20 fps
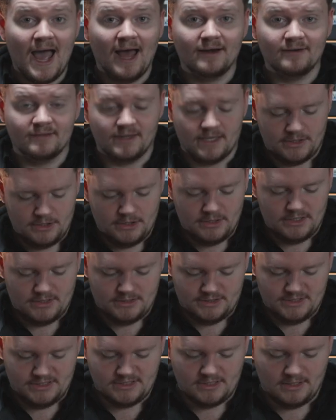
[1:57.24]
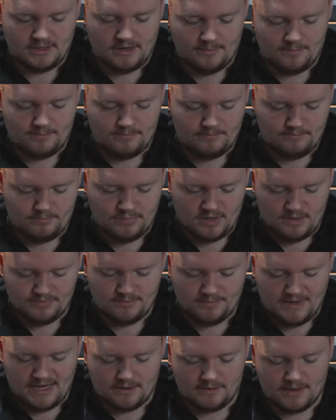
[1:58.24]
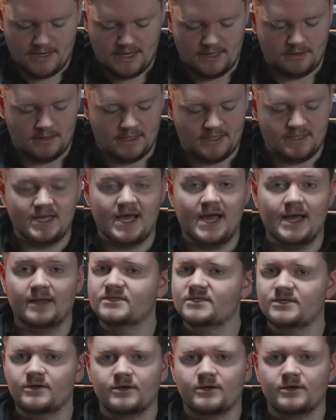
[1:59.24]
and then you can just kind of pop the battery out like that. It's